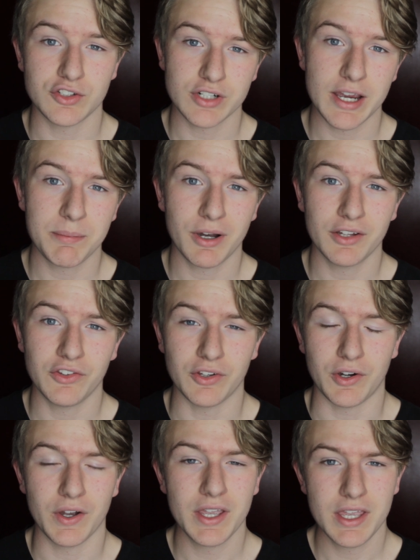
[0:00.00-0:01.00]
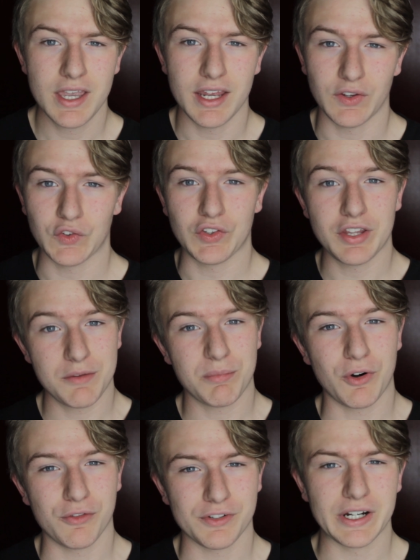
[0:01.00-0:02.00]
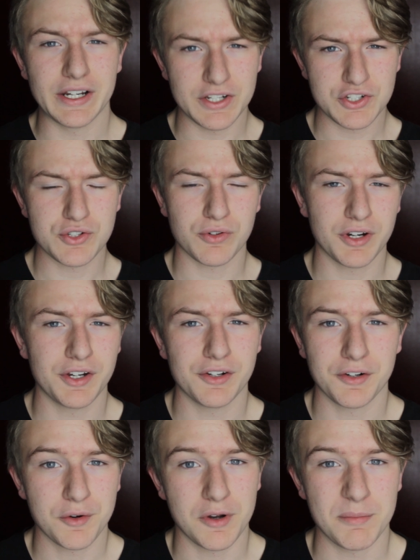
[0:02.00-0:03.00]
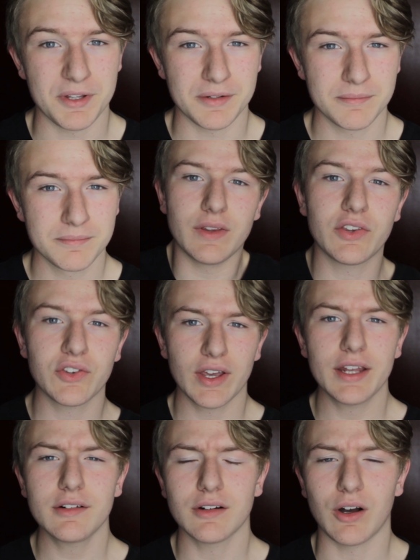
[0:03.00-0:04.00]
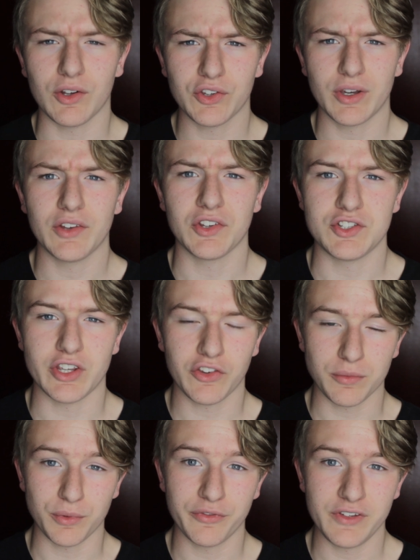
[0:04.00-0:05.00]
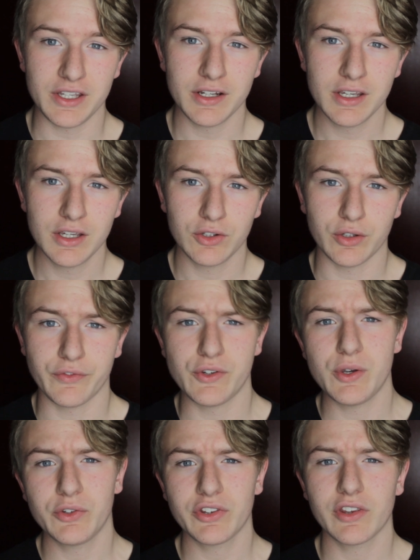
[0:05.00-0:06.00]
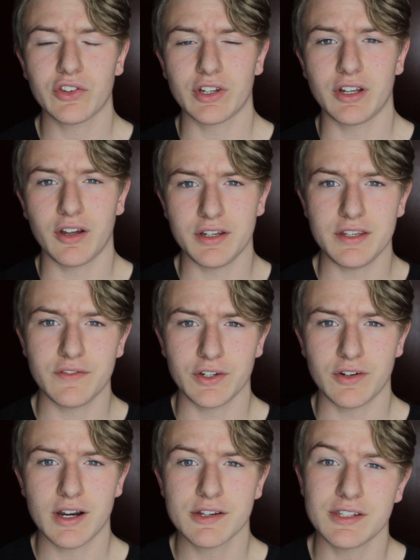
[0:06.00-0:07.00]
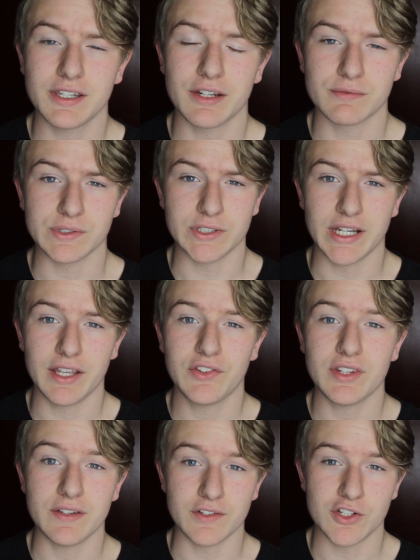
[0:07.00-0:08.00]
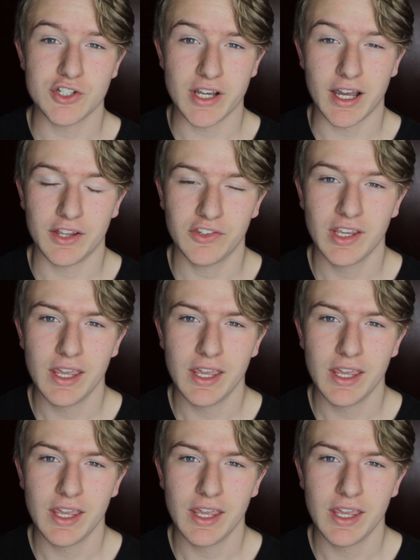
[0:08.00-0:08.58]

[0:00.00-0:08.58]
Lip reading: tripod so it doesn't tip over and destroy your equipment. The slider also has adjustable feet, so if you're using this on uneven ground, you get really nice even shots.